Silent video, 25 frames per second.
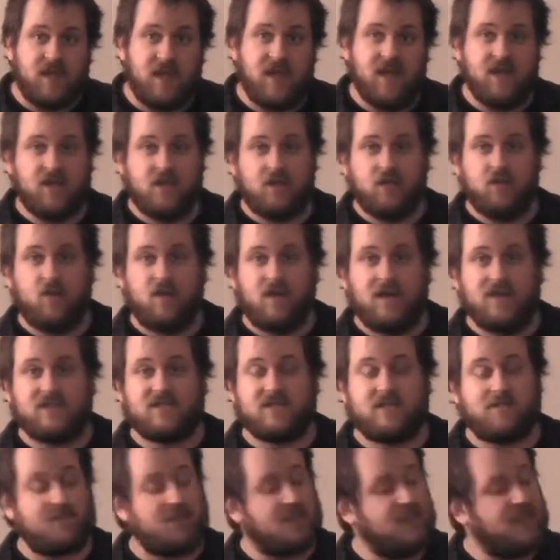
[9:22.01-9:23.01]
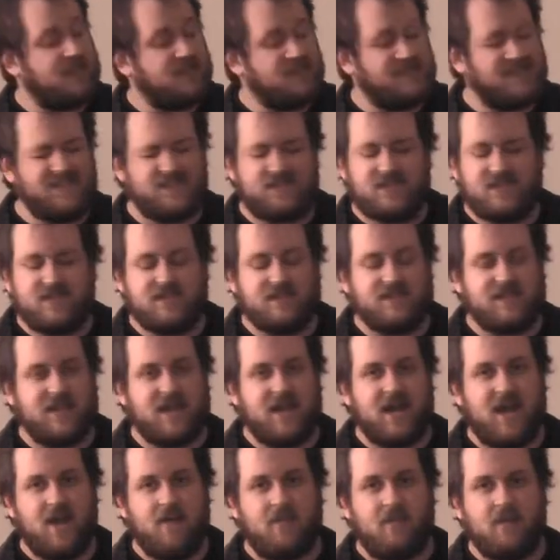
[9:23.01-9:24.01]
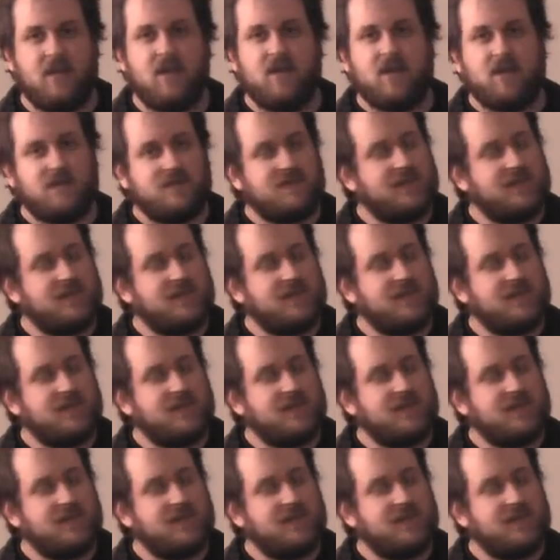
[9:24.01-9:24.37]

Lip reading: and you want something that's easy to set up,